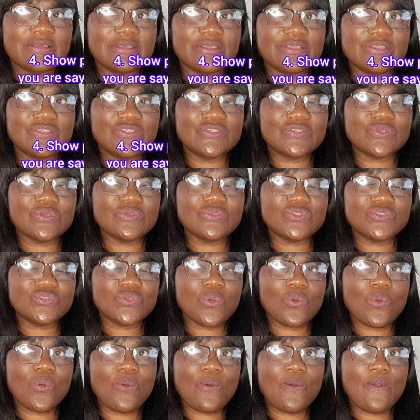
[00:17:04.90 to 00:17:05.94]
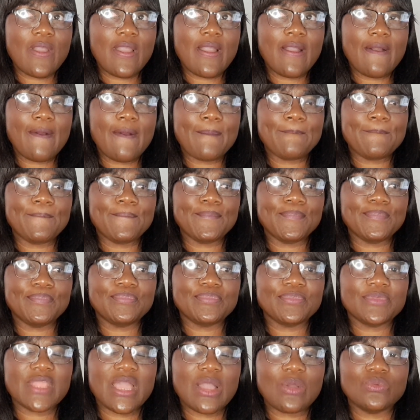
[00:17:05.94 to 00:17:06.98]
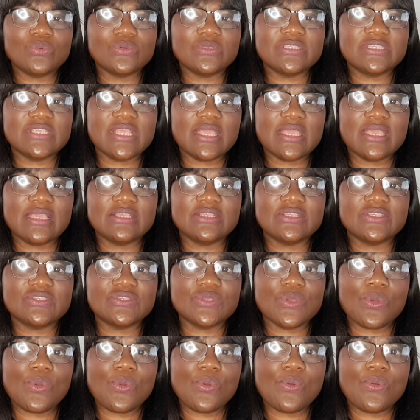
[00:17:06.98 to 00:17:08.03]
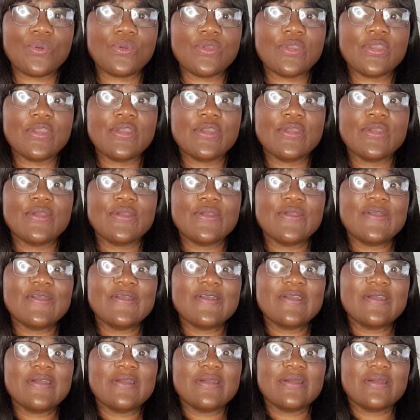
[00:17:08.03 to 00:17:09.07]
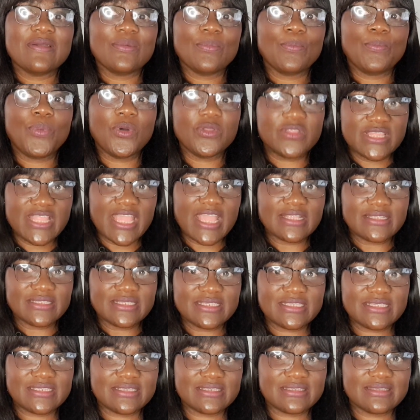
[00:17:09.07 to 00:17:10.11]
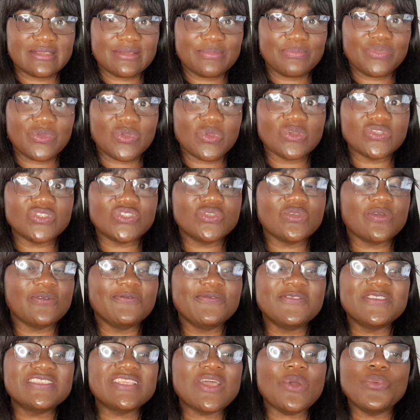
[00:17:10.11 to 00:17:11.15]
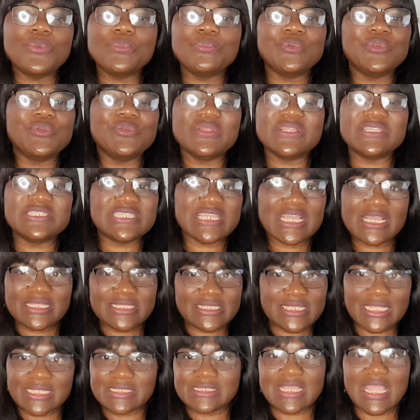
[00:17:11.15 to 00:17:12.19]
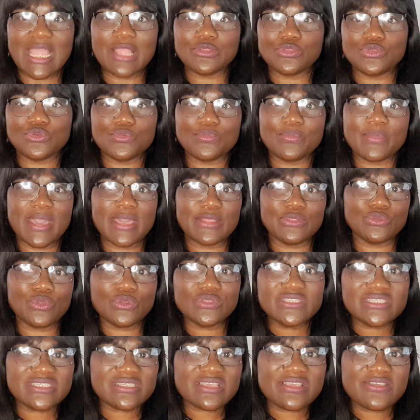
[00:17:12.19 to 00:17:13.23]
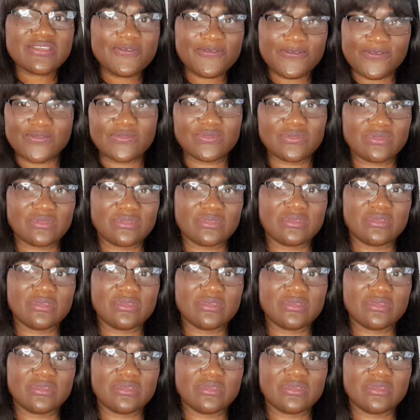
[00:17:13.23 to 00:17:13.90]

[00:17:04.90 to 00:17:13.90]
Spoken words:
it's so I would say it's so potent, because your visa will be rejected and you might not even.